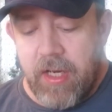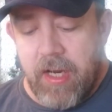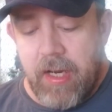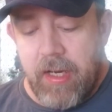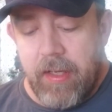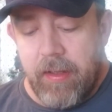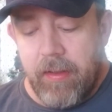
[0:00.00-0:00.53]

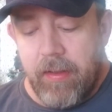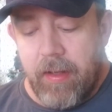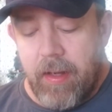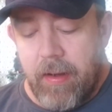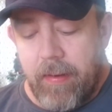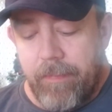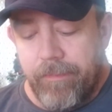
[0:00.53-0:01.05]

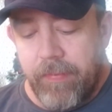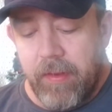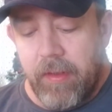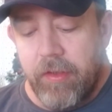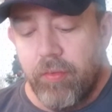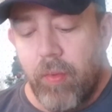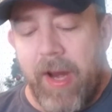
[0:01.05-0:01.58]

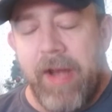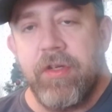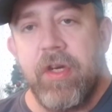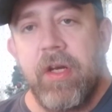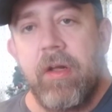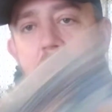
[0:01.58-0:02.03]
is Ratchet